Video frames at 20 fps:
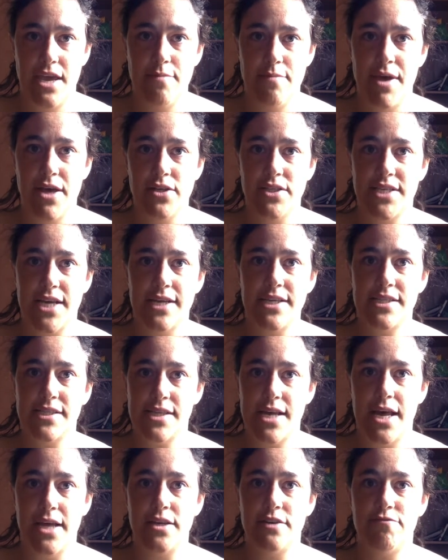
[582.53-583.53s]
emails I
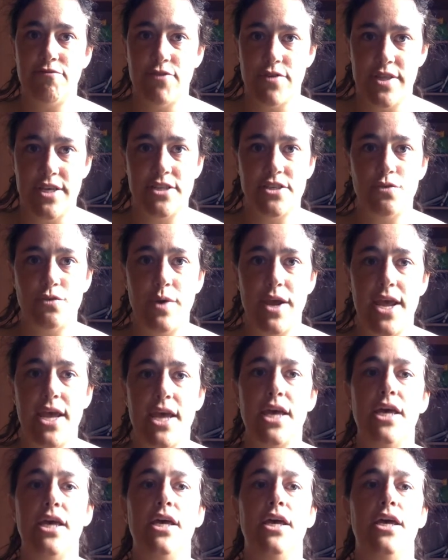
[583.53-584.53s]
sent for this week.